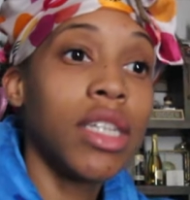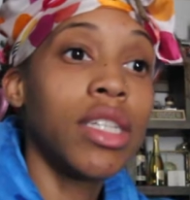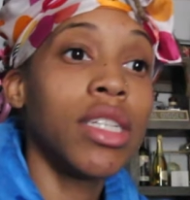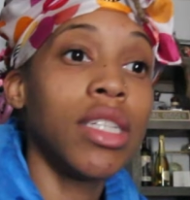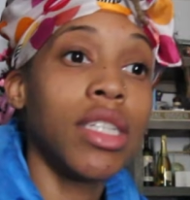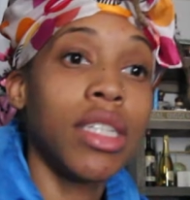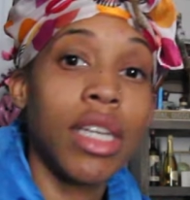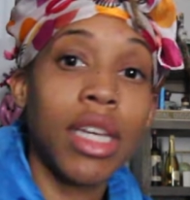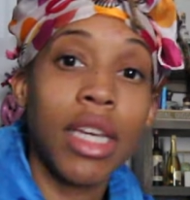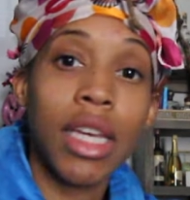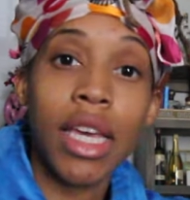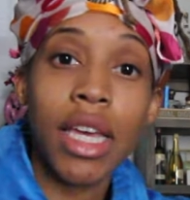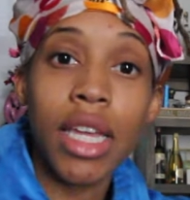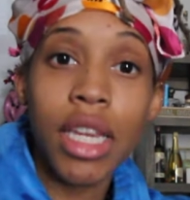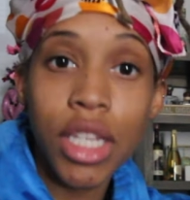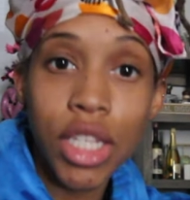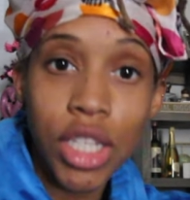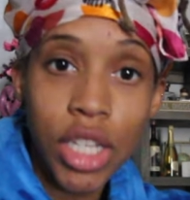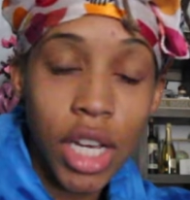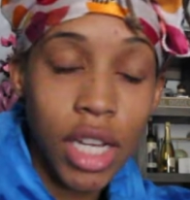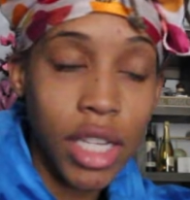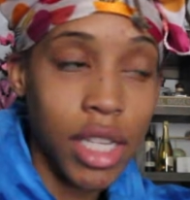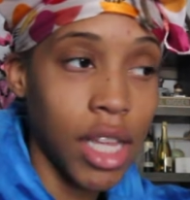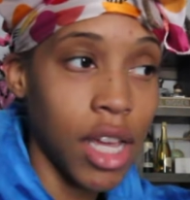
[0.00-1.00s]
She said, get it
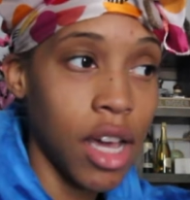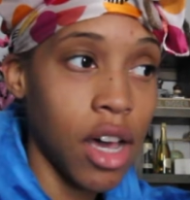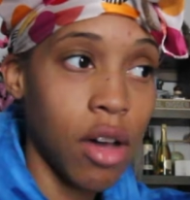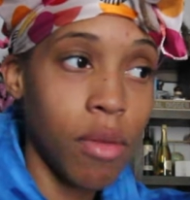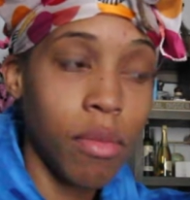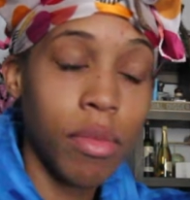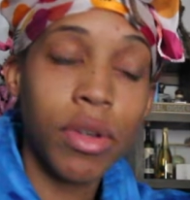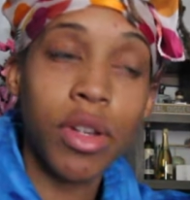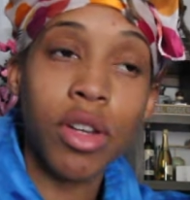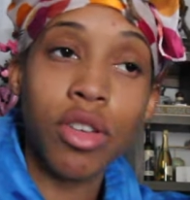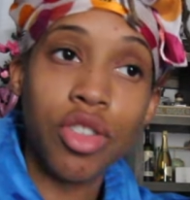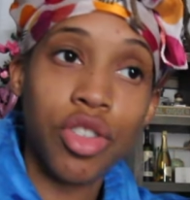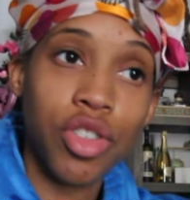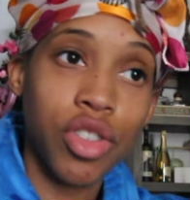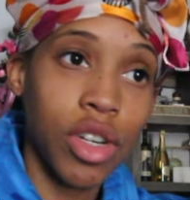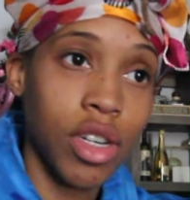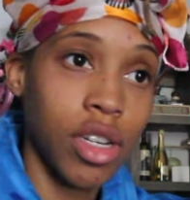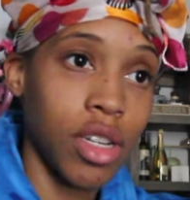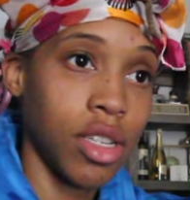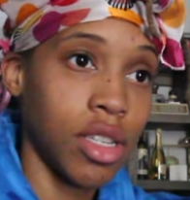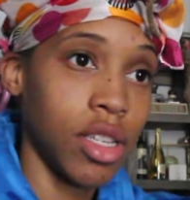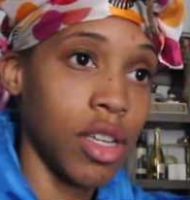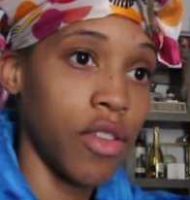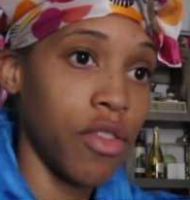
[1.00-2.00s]
checked out, but don't
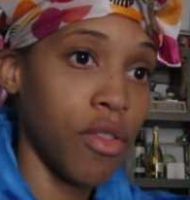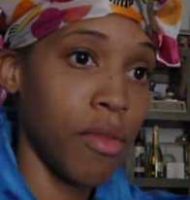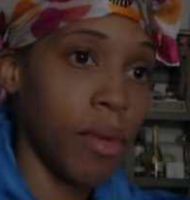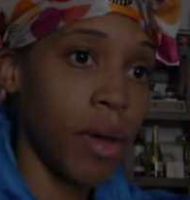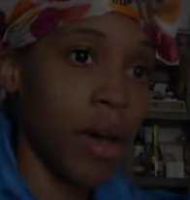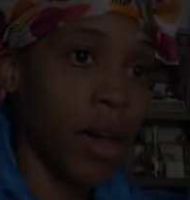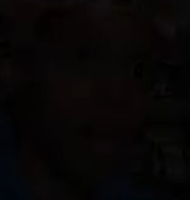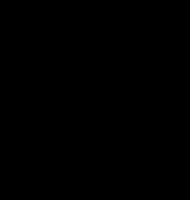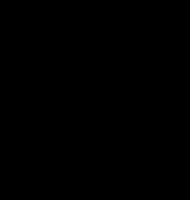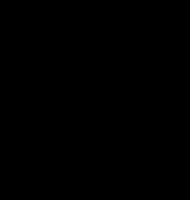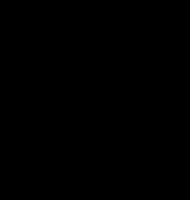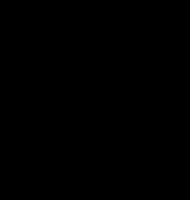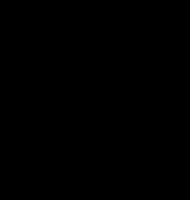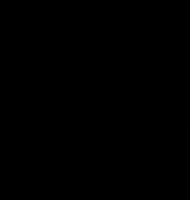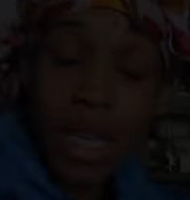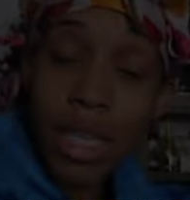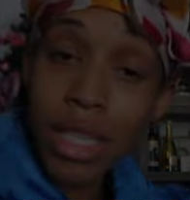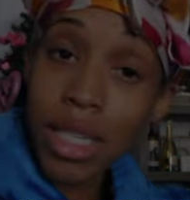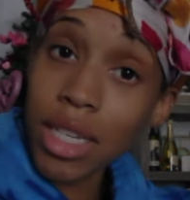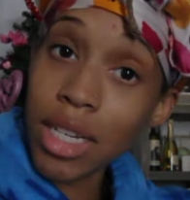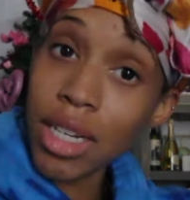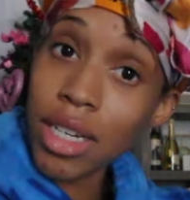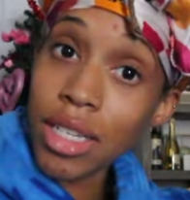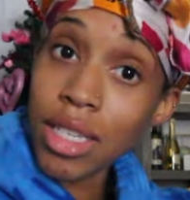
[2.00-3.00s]
stress yourself about it.
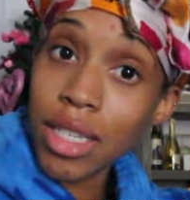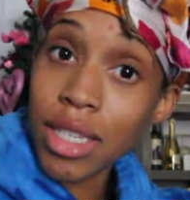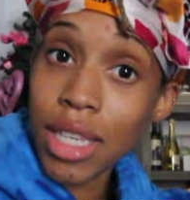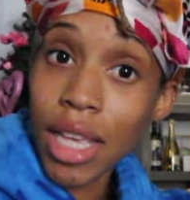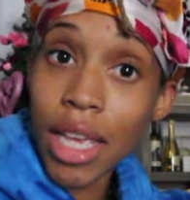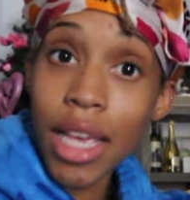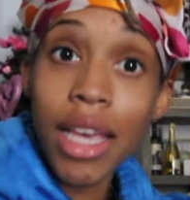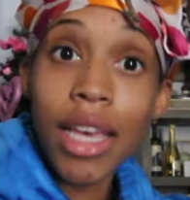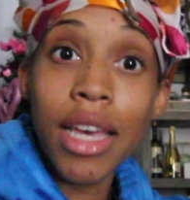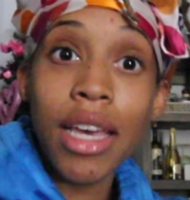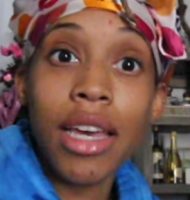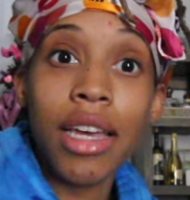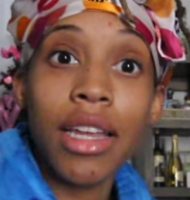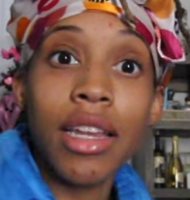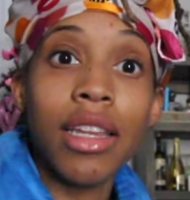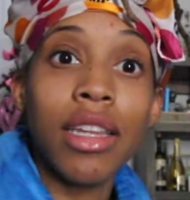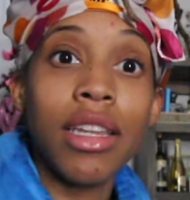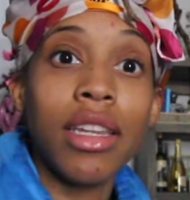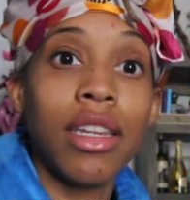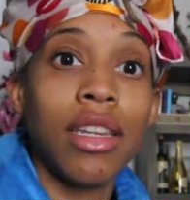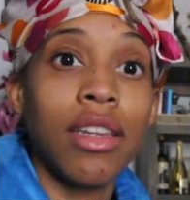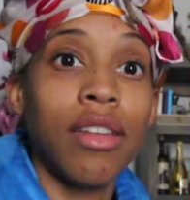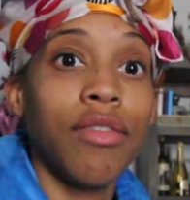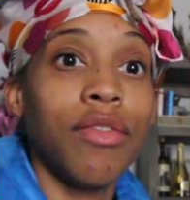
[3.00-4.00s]
Easier said,
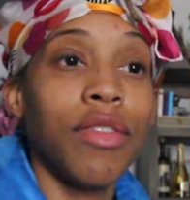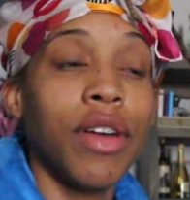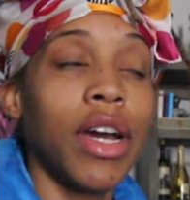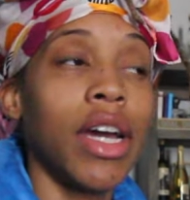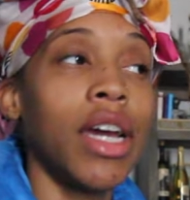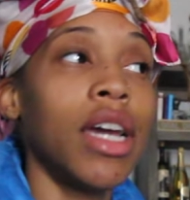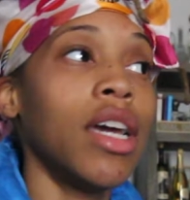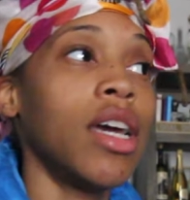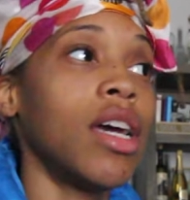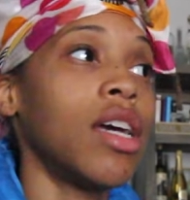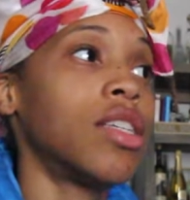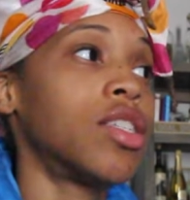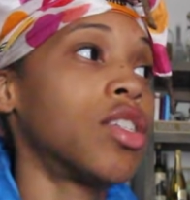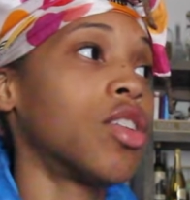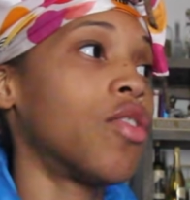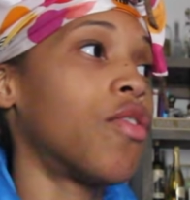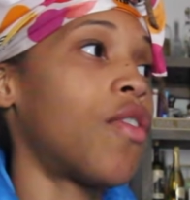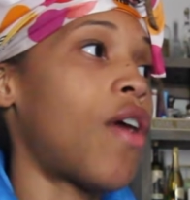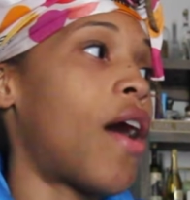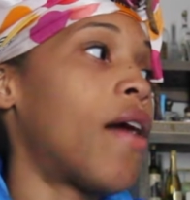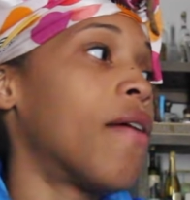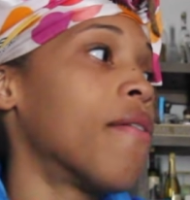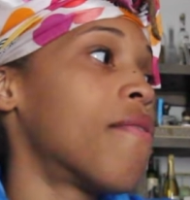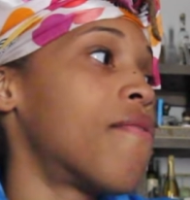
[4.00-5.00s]
right?
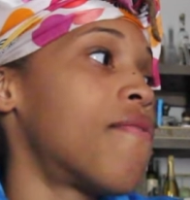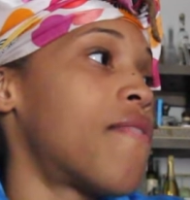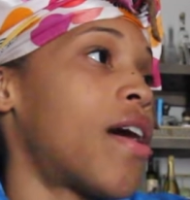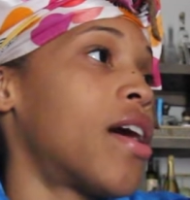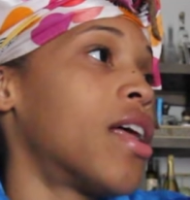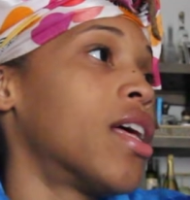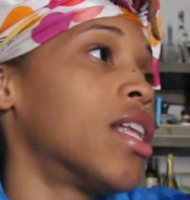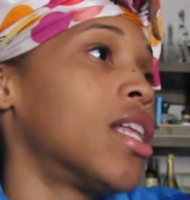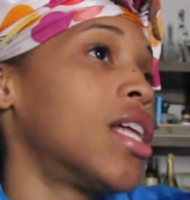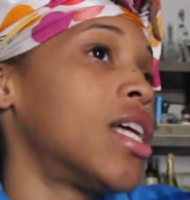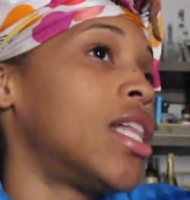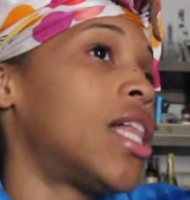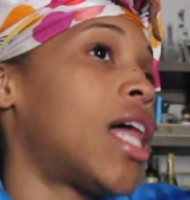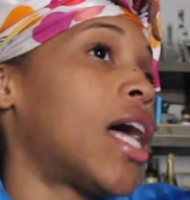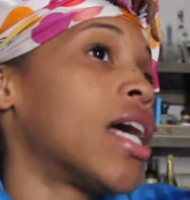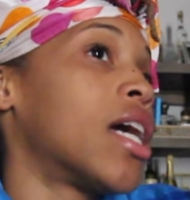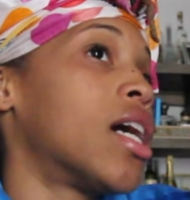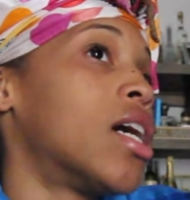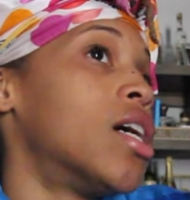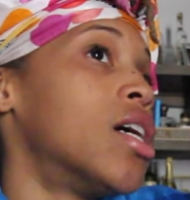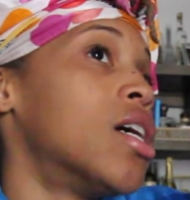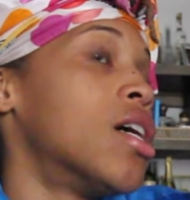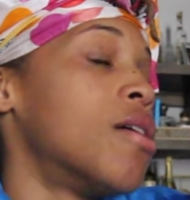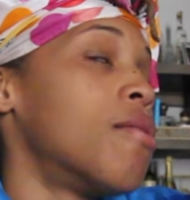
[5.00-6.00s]
So I'm finally
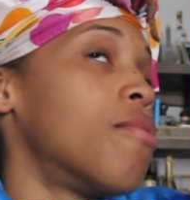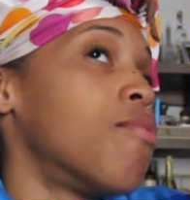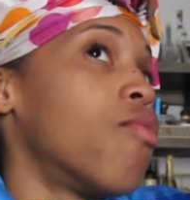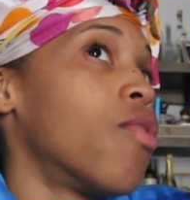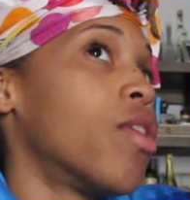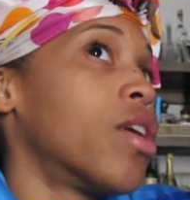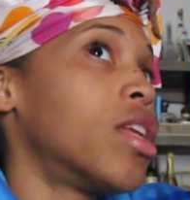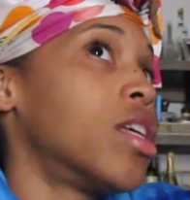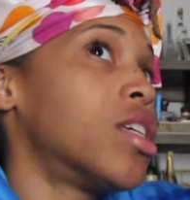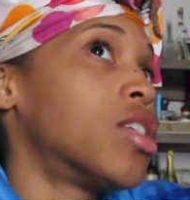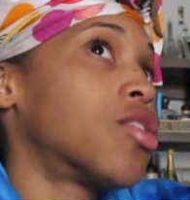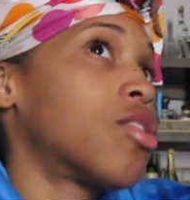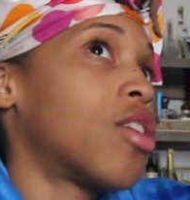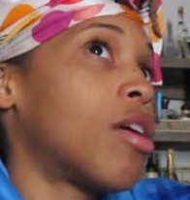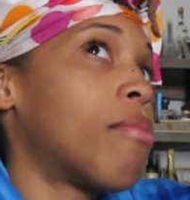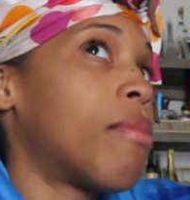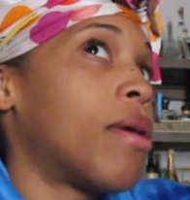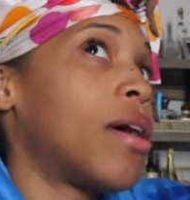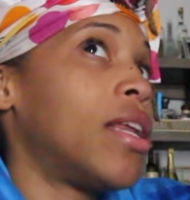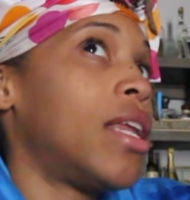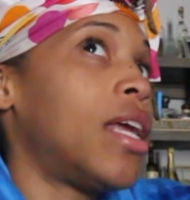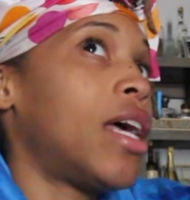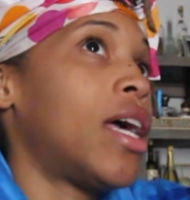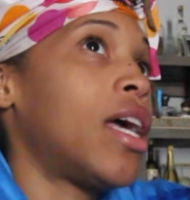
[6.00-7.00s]
like up, ready to start
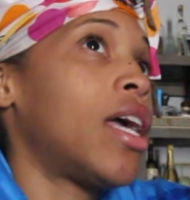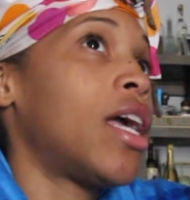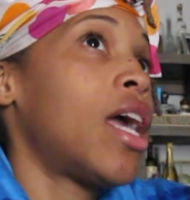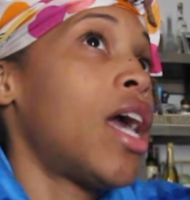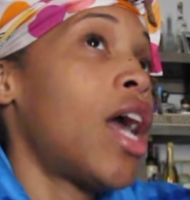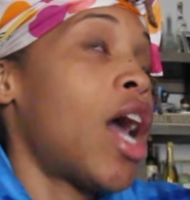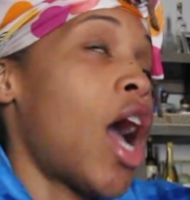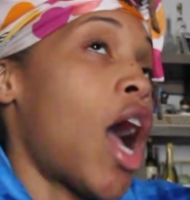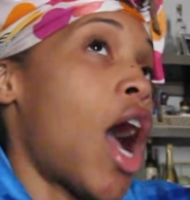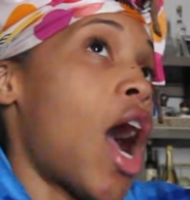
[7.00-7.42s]
my day.